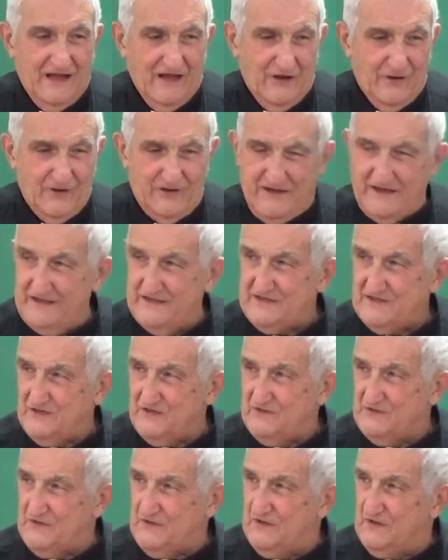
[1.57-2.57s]
Okay,
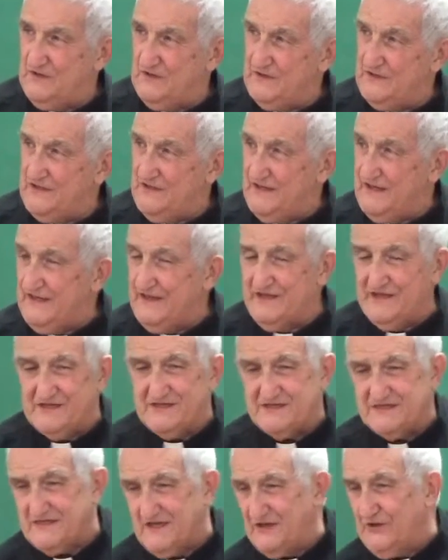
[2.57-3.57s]
so during
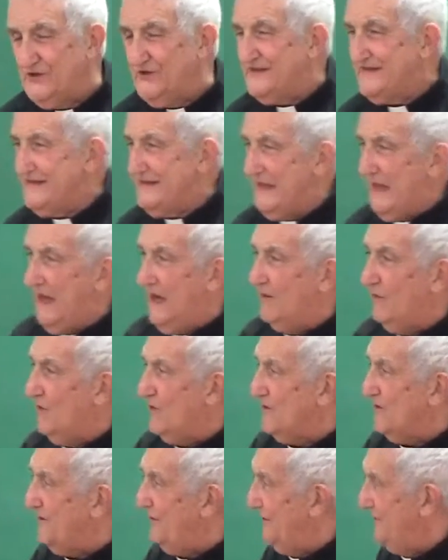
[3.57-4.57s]
this second
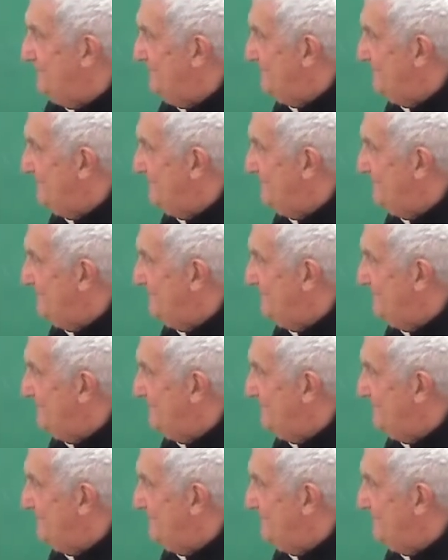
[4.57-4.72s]
hour,